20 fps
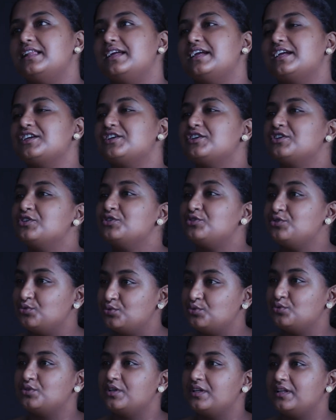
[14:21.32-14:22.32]
like, you
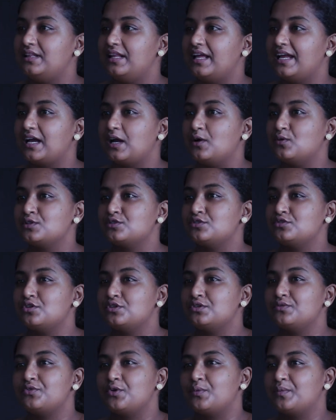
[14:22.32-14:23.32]
do, like I was
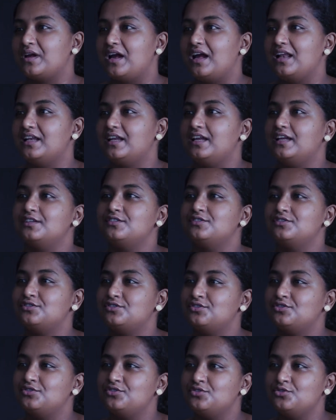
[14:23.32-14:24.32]
taught from an early
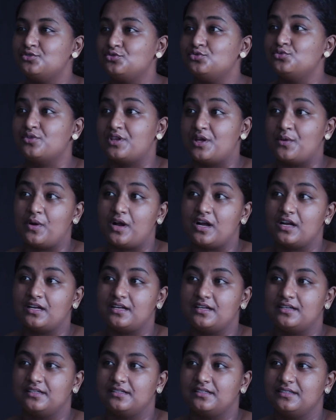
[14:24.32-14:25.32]
age, you do the
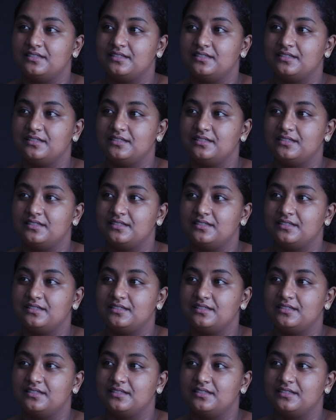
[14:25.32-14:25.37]
work.